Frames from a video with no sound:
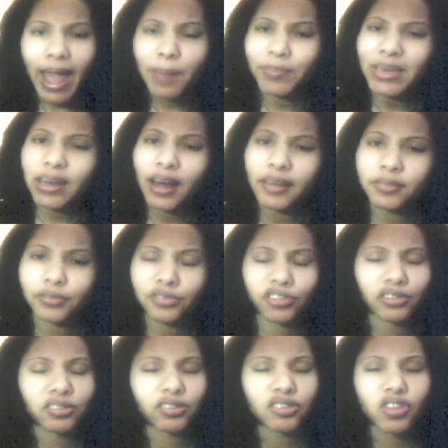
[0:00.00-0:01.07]
And because there's
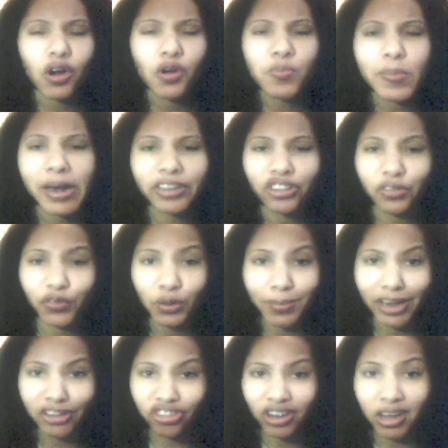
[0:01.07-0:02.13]
just so much
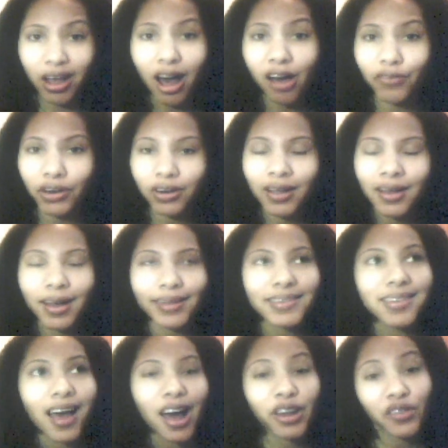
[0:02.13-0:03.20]
information to cover, a
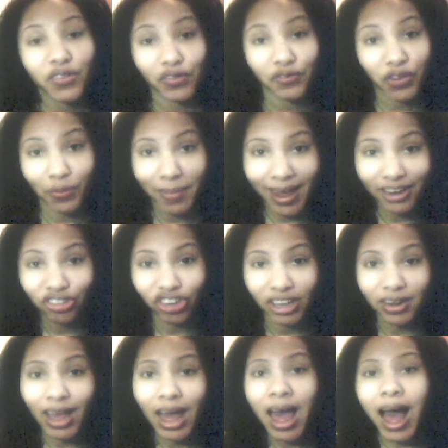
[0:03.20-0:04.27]
ton of
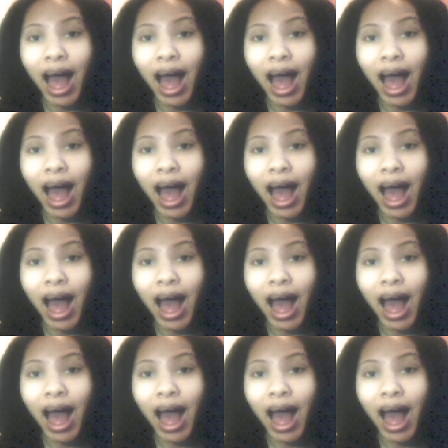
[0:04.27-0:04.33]
information,